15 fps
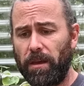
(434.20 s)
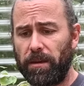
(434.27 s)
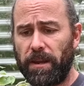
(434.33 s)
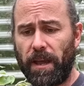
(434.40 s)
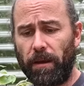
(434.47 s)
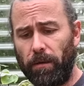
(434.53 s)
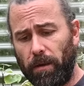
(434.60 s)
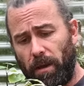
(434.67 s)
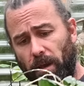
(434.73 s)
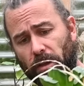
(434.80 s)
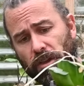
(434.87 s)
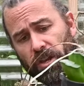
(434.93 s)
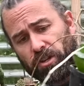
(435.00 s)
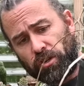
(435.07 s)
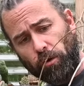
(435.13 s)
Now,
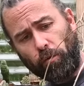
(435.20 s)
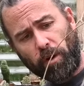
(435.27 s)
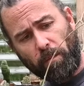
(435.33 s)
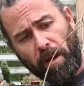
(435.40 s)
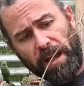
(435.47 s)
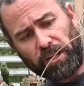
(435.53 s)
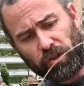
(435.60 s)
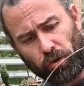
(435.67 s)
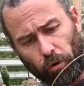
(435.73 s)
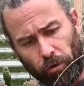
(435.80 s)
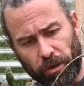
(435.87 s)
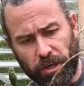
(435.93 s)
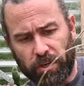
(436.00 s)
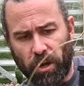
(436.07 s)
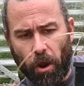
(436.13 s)
you do want to make sure
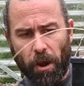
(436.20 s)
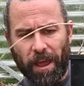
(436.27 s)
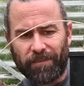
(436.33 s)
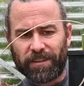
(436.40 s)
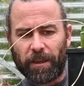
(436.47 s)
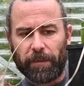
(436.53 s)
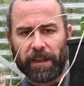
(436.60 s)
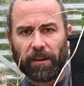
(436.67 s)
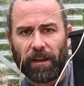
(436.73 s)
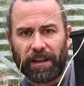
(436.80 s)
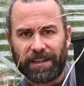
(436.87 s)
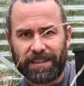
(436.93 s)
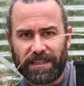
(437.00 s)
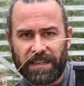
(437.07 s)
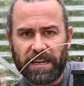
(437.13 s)
that you don't have something like
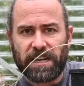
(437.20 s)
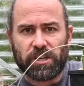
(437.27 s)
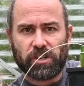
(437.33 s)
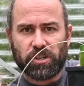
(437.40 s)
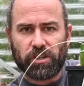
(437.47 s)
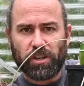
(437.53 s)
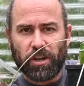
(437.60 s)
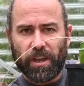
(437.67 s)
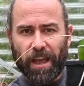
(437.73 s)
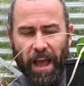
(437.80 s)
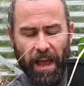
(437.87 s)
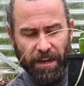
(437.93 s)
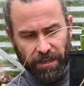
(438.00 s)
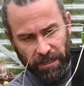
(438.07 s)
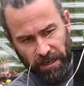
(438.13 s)
a dish
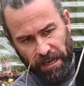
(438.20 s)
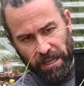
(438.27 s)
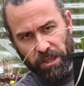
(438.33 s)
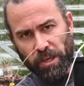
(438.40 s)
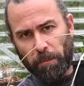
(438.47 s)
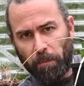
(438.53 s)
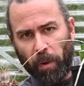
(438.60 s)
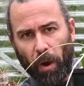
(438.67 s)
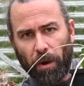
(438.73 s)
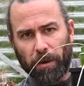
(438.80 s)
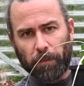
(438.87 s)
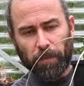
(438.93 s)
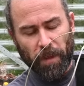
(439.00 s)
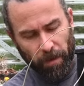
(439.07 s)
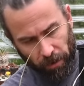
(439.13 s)
underneath your pot,
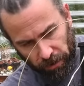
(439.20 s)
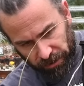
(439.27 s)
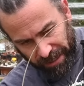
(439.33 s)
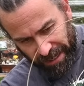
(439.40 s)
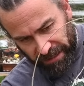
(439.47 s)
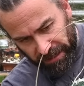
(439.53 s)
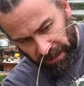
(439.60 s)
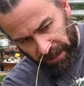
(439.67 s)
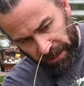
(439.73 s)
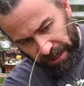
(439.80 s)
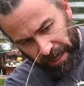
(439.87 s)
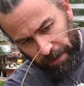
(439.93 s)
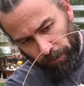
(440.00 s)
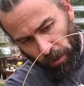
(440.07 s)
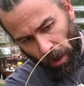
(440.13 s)
because that's going to
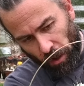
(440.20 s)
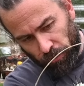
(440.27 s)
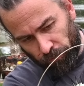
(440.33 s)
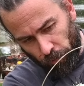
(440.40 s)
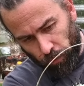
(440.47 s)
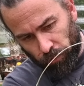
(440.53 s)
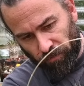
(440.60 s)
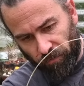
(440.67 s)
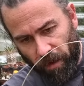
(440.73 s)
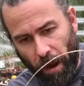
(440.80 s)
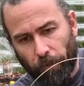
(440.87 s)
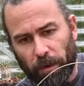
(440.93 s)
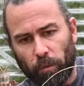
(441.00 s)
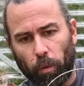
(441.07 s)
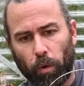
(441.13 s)
keep those roots
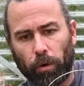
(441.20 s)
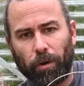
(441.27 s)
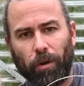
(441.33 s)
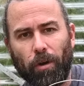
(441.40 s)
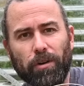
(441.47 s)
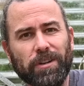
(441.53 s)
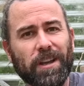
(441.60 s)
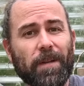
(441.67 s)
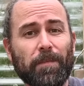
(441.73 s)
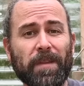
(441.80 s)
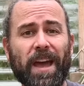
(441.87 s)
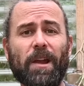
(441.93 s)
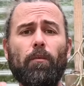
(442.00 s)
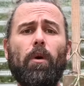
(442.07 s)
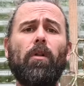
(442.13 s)
very waterlogged,
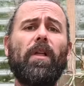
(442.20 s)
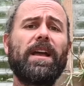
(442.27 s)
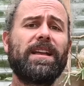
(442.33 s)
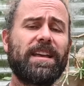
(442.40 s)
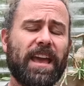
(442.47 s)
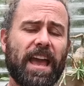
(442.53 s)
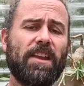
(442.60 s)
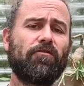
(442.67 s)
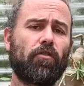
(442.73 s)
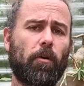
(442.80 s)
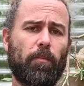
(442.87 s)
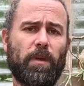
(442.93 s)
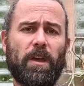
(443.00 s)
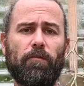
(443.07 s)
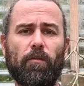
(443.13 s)
and while they can
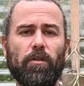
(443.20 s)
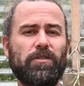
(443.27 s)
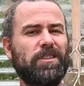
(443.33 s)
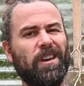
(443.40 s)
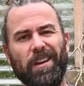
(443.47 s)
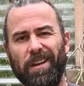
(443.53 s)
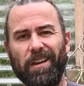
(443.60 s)
drop their roots,